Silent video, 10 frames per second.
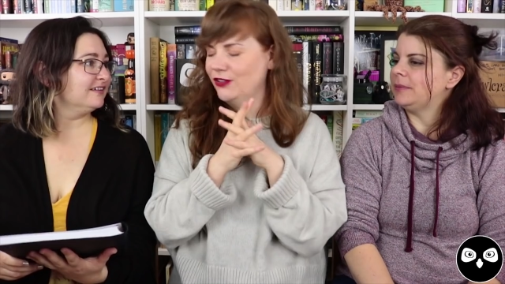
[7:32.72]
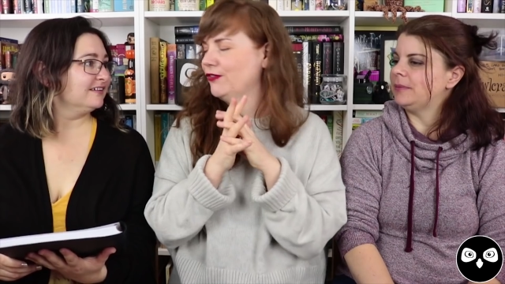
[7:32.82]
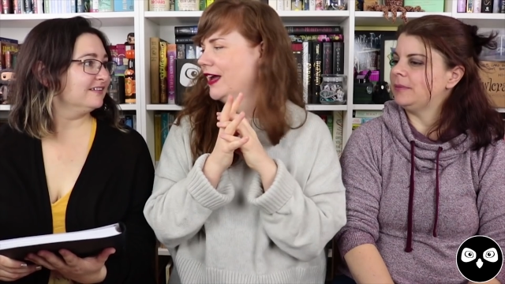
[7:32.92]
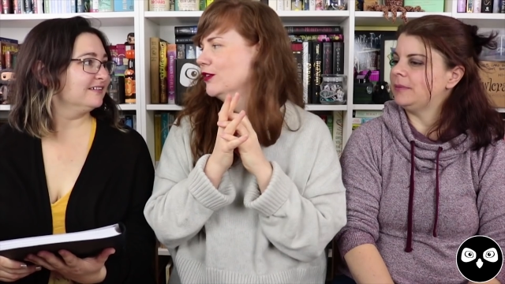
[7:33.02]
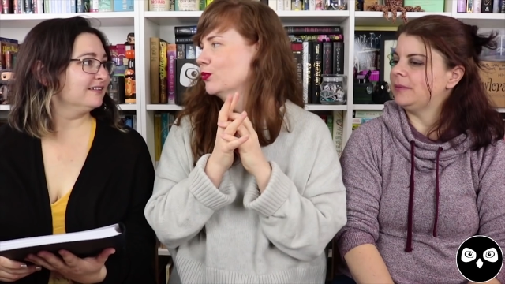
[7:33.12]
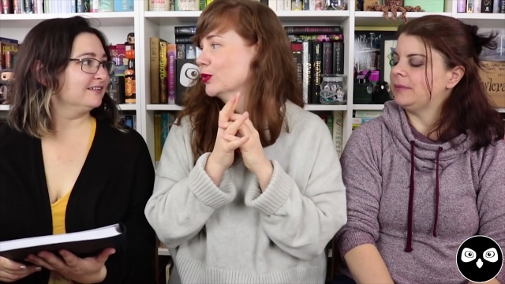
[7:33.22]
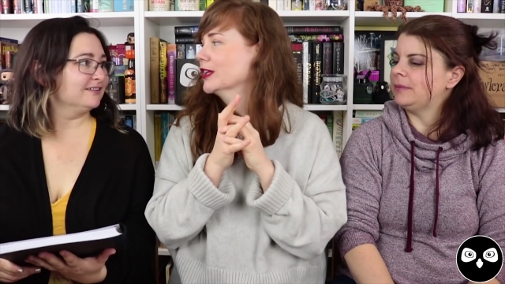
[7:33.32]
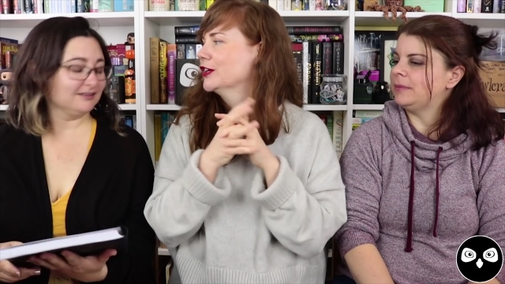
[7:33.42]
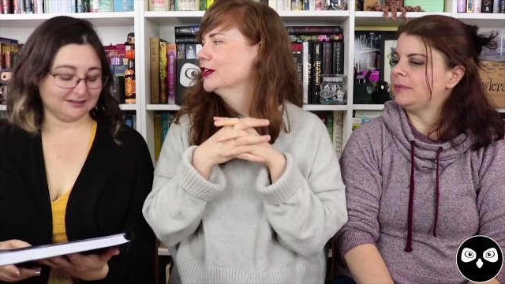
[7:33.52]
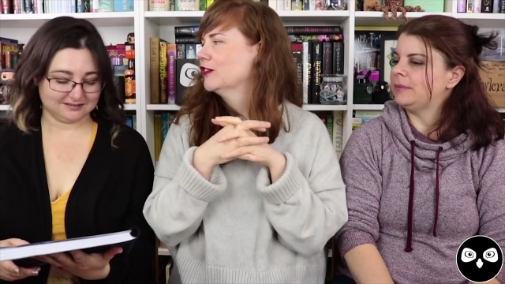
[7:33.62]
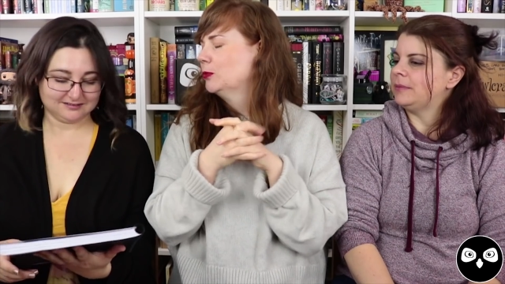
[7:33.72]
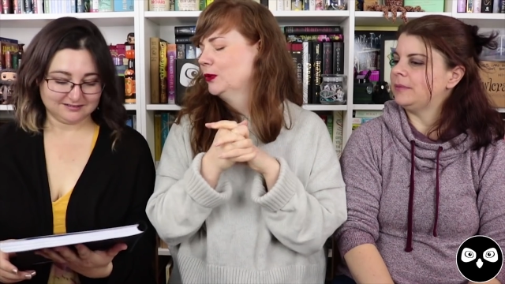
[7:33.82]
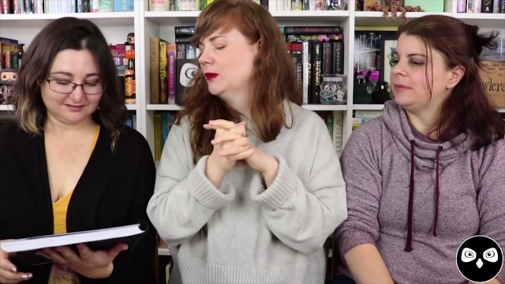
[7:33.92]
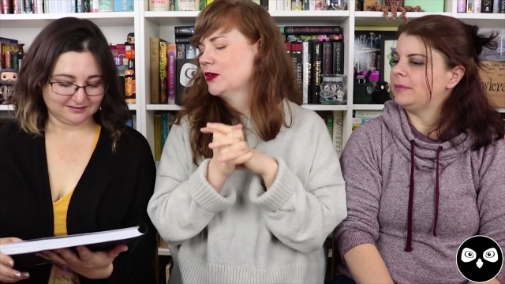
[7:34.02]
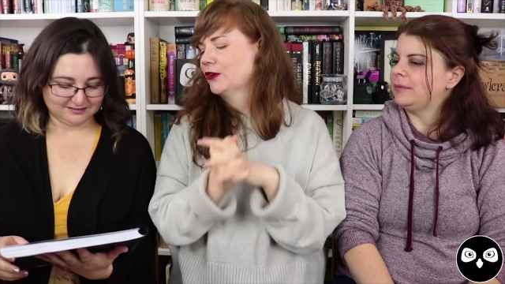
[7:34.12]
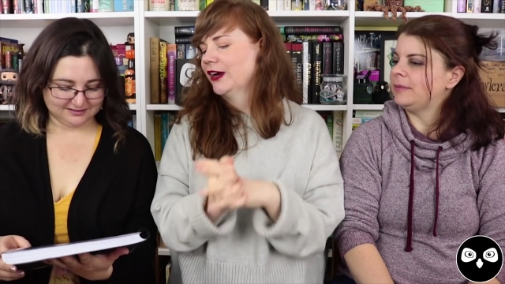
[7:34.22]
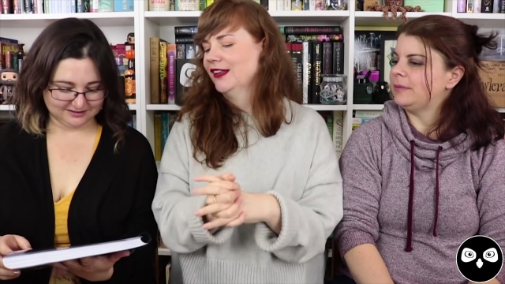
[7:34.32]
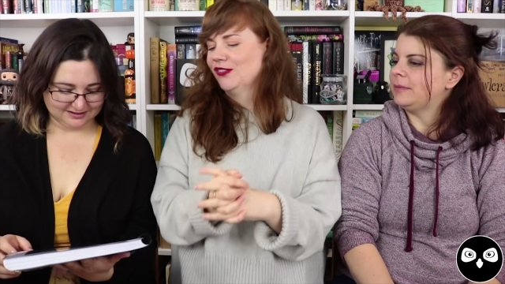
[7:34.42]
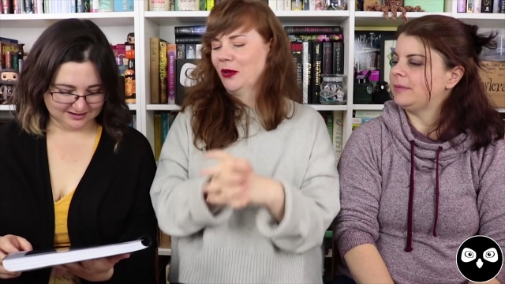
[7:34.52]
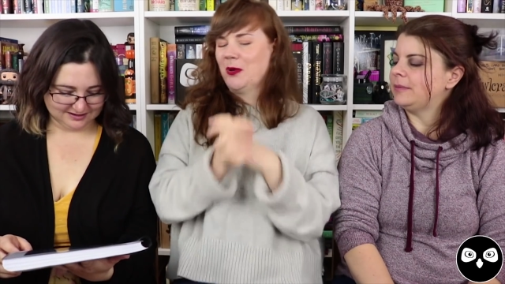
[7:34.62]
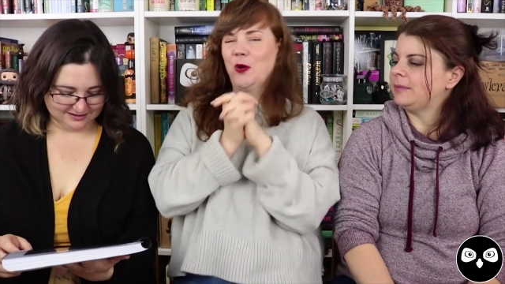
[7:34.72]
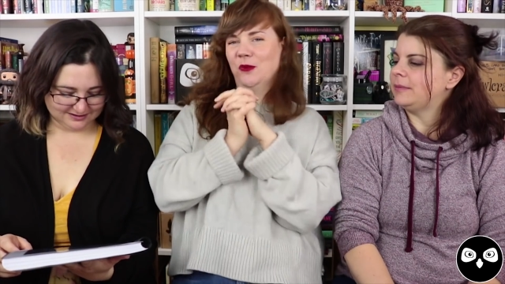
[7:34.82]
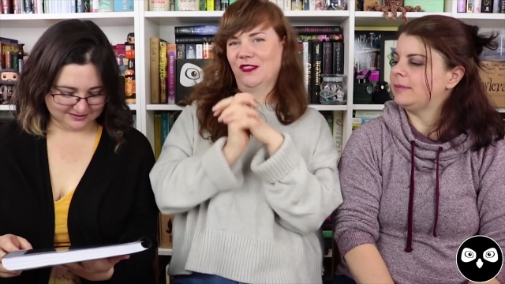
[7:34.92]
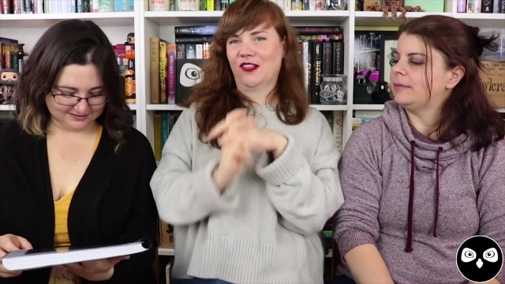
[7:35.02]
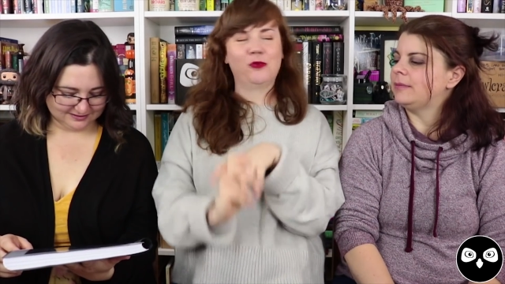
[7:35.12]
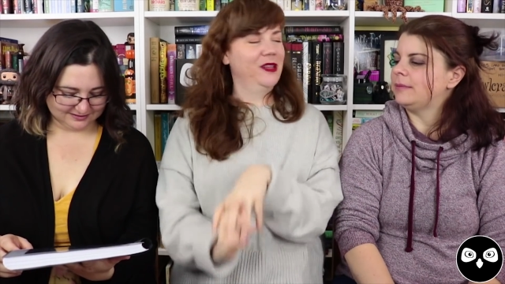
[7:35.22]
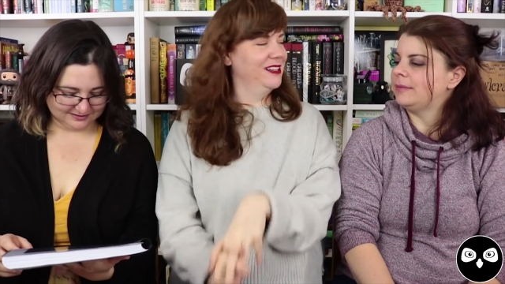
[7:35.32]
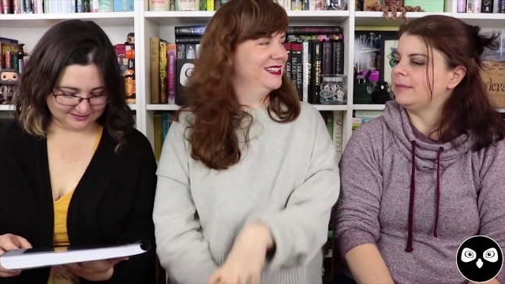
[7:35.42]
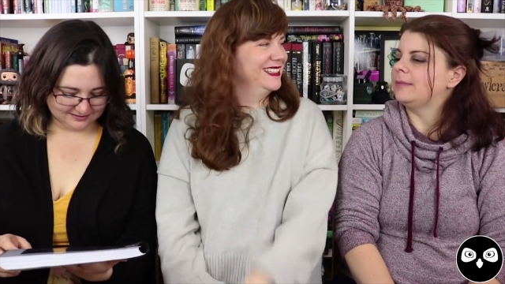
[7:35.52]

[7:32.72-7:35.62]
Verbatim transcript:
Speaker 1: you find a really good spooky middle grade, so I'm hoping this one